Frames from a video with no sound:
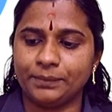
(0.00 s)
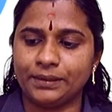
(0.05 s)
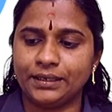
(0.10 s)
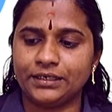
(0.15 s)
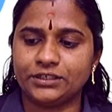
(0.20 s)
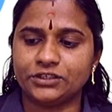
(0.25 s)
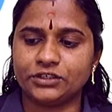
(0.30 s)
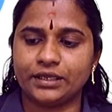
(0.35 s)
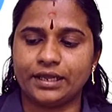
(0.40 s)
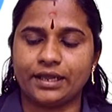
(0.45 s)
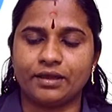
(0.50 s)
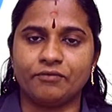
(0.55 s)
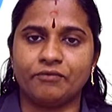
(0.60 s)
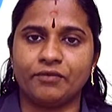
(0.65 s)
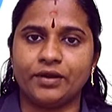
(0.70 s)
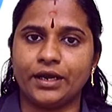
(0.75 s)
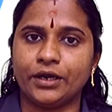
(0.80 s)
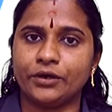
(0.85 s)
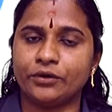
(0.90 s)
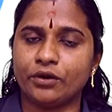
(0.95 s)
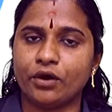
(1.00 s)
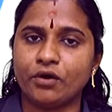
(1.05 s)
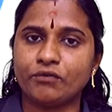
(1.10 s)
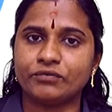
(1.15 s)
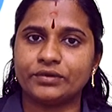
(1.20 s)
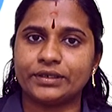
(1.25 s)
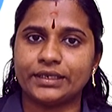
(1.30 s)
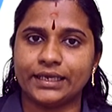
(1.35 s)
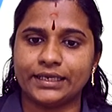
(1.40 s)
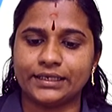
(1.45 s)
built a world
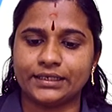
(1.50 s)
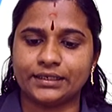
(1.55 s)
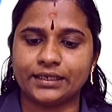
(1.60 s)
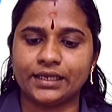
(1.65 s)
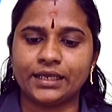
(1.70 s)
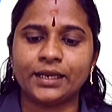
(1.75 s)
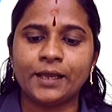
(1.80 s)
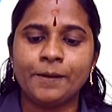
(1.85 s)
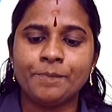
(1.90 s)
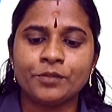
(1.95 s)
of greater